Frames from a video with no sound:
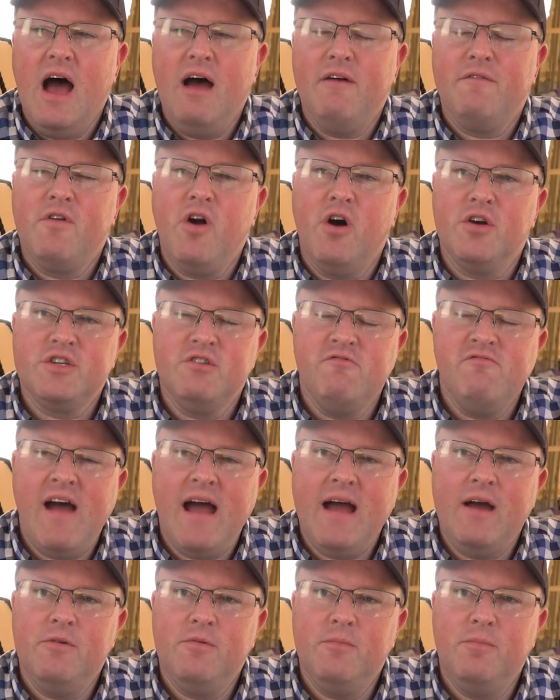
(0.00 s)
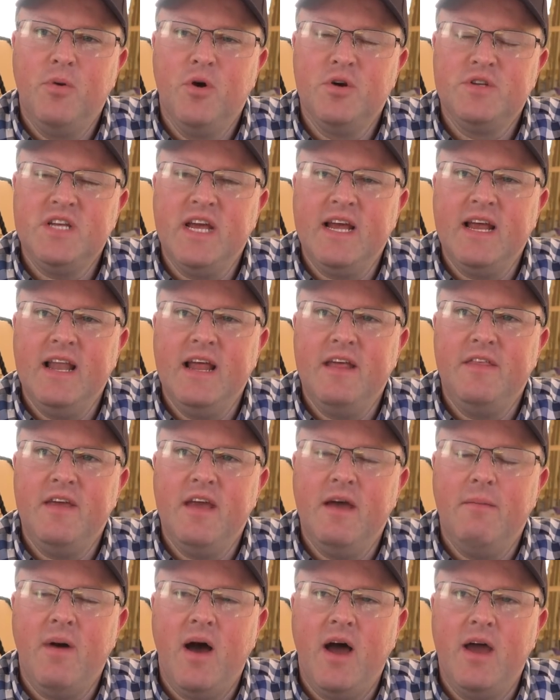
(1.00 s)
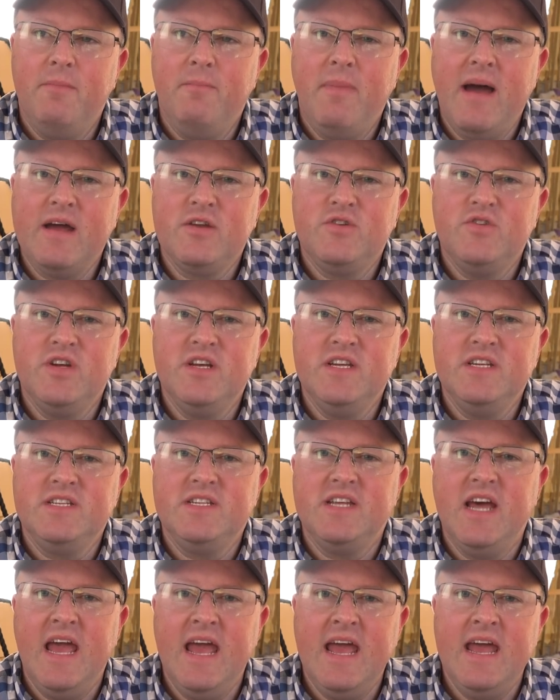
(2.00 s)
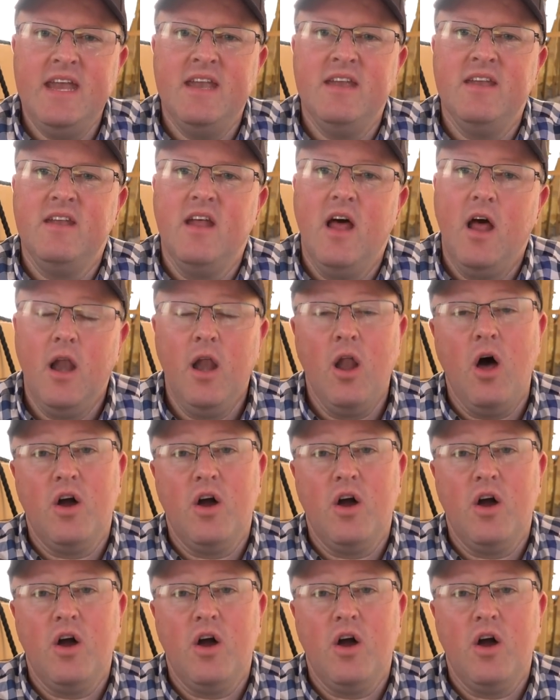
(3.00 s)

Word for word: have got around putting lithium ion batteries in